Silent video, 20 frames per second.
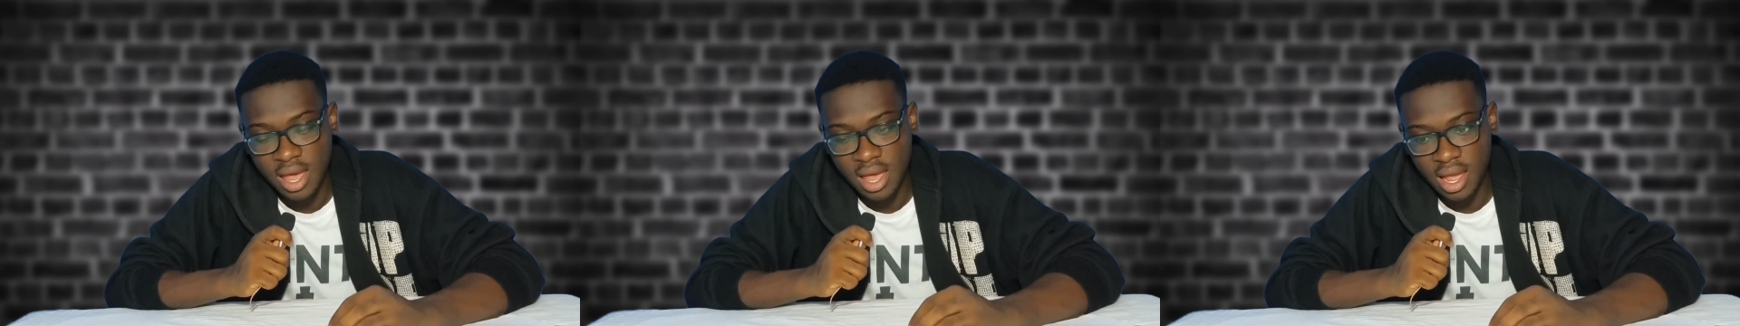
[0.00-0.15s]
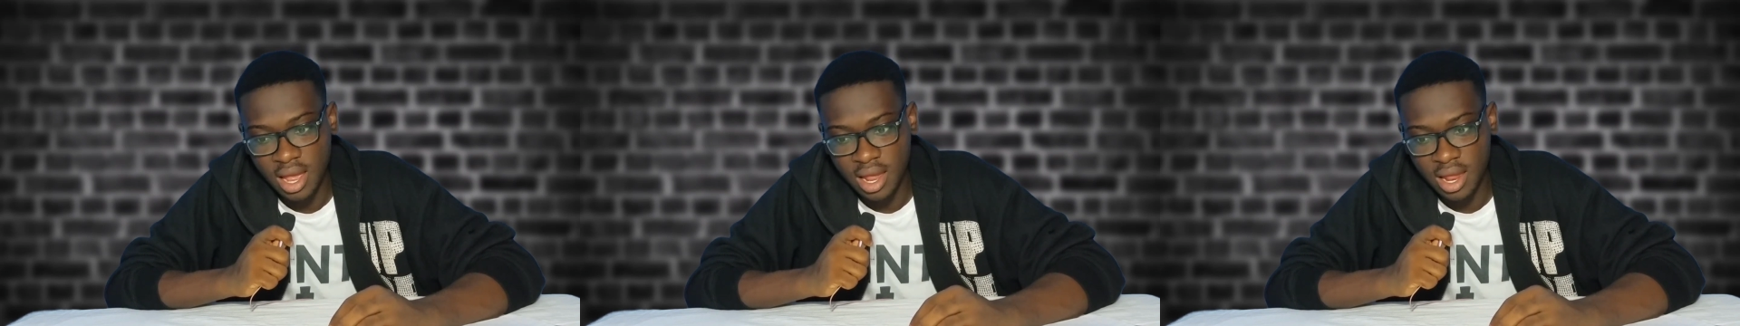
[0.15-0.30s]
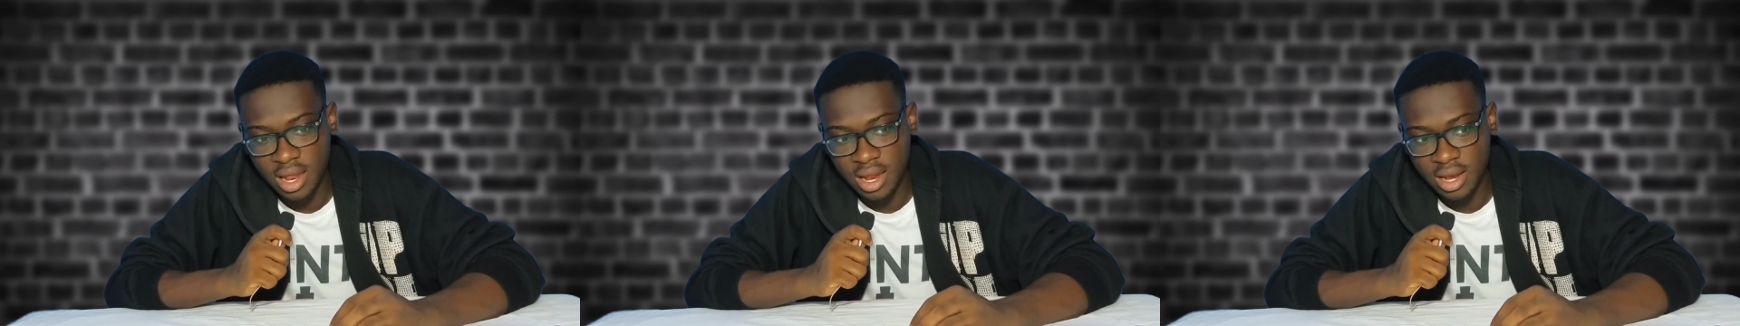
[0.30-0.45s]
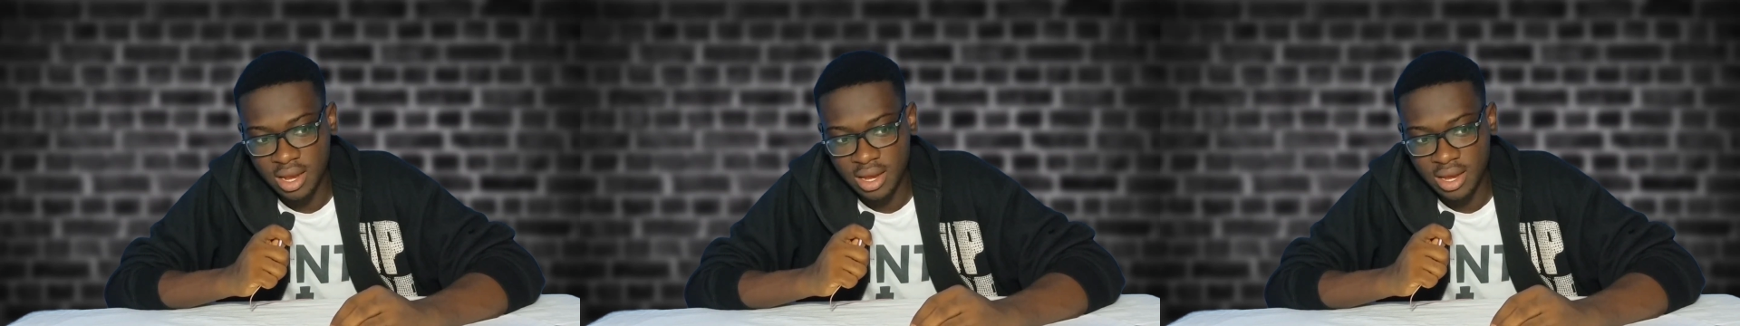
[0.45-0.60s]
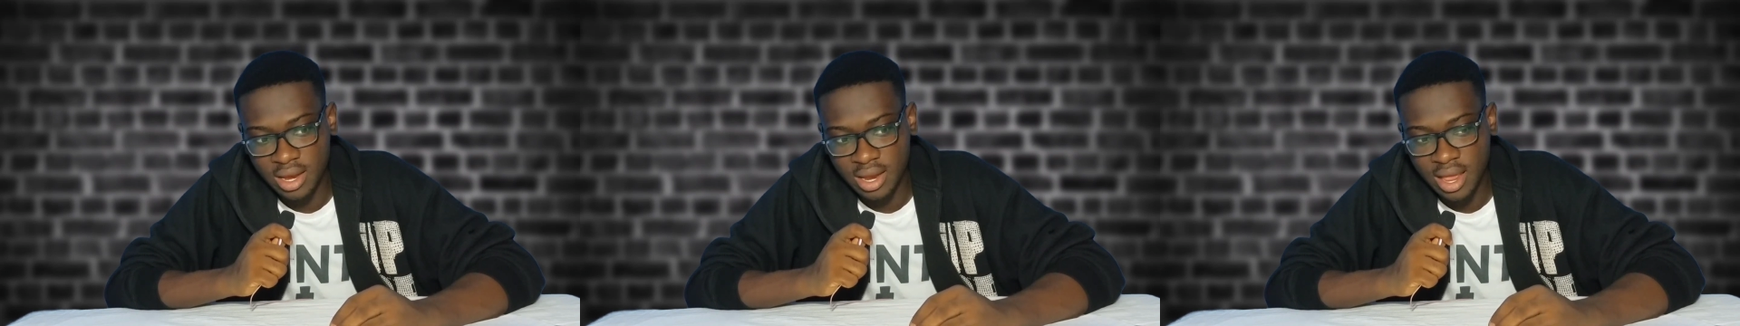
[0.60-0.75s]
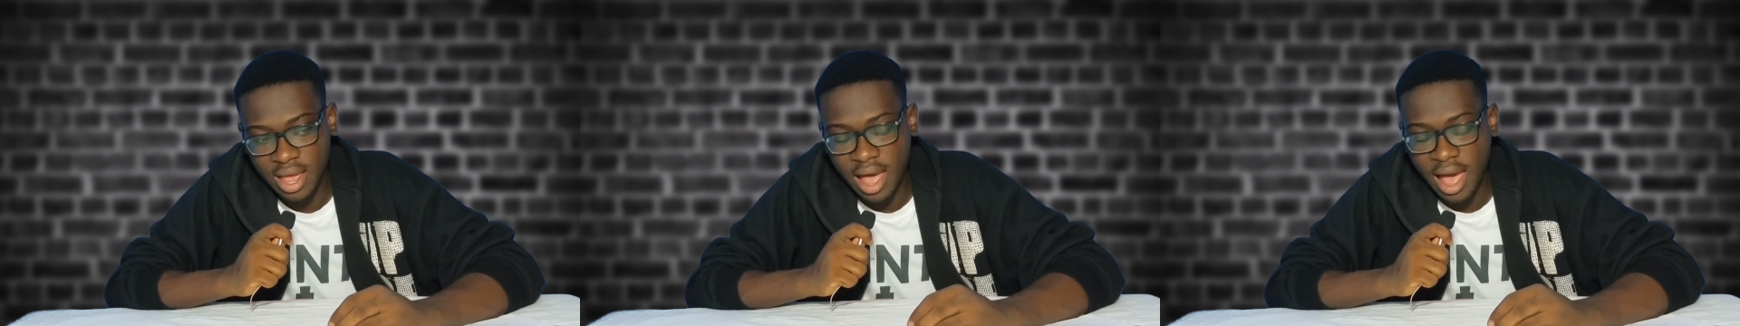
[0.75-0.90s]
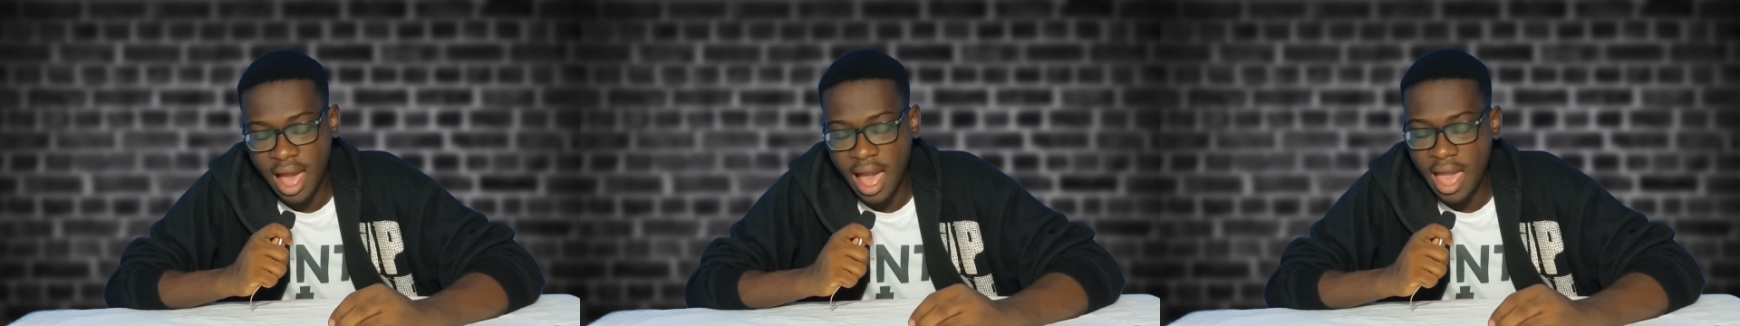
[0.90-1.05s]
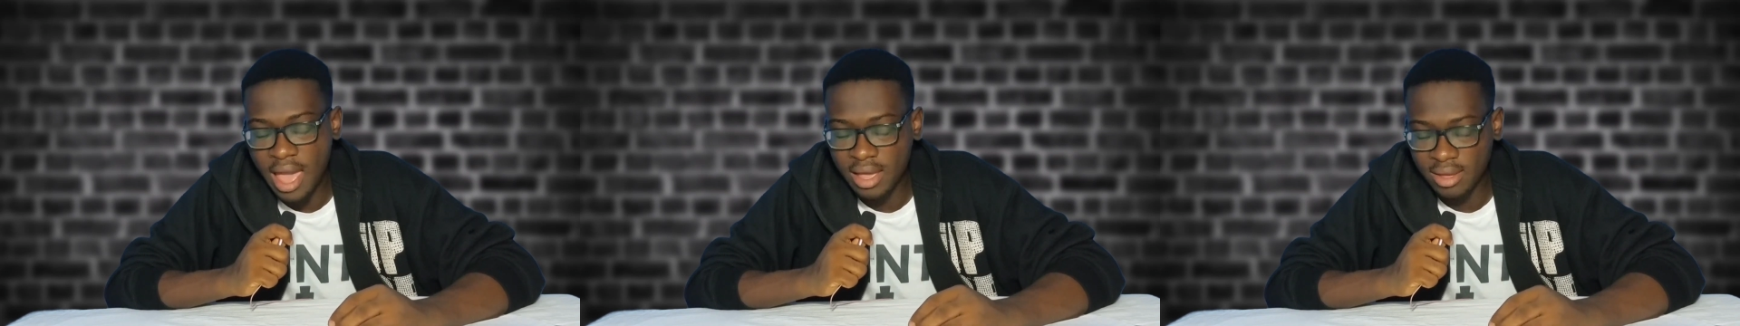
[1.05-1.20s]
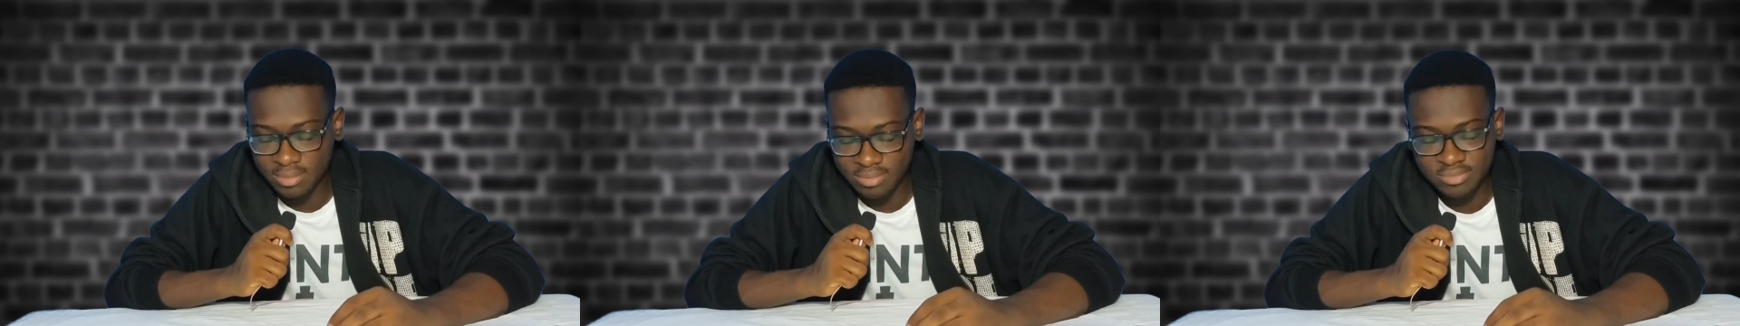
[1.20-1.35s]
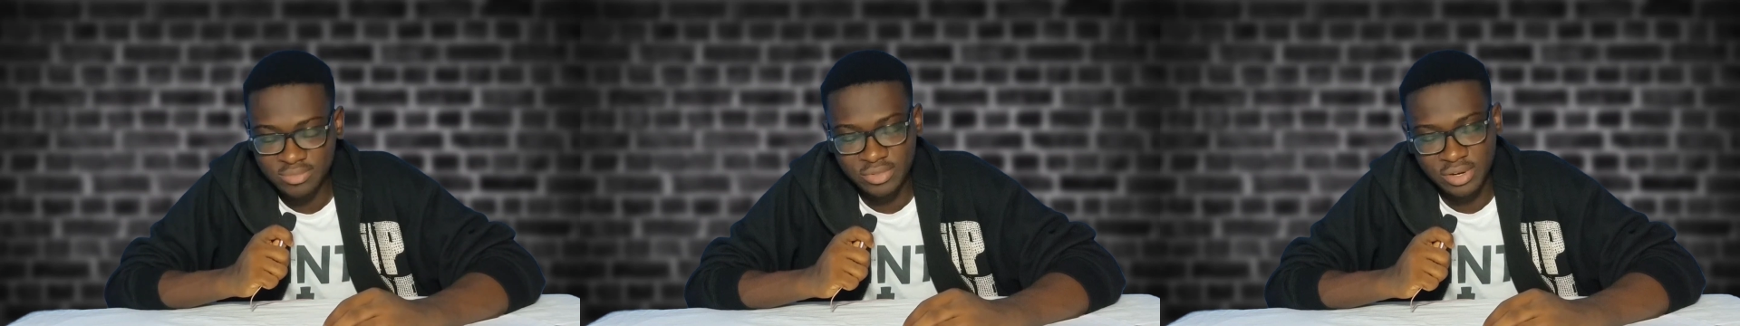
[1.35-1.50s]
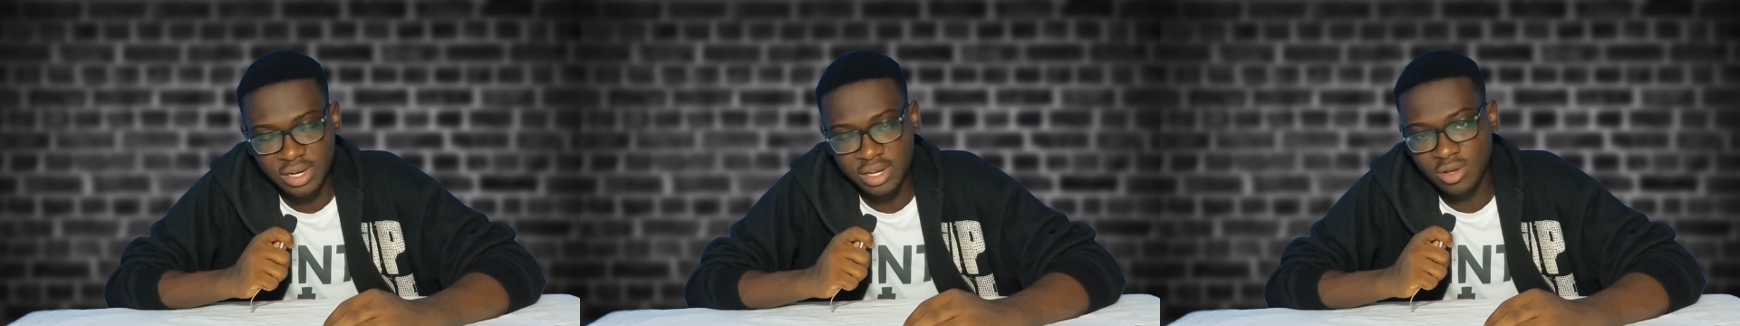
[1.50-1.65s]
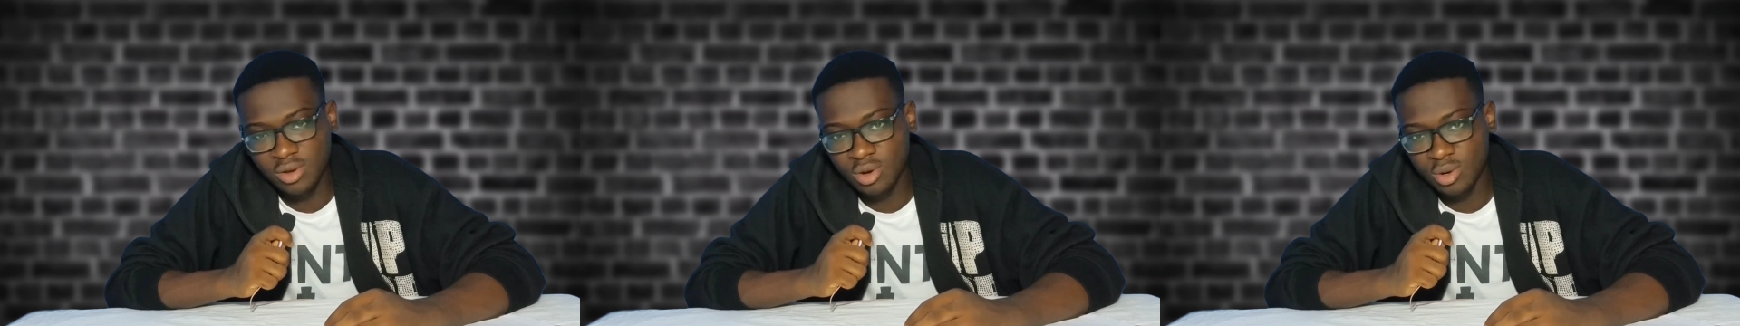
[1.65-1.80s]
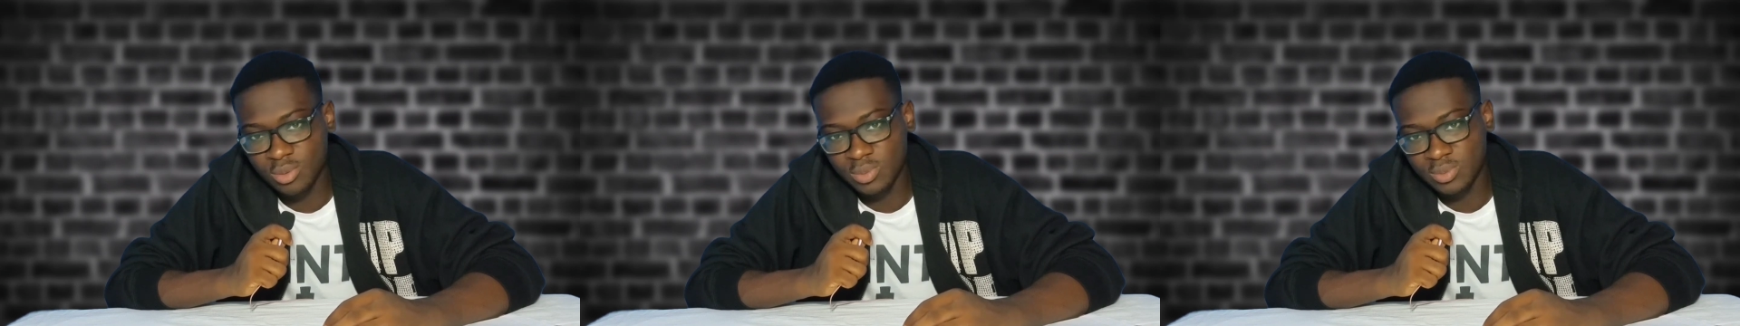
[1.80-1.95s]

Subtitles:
And I really hope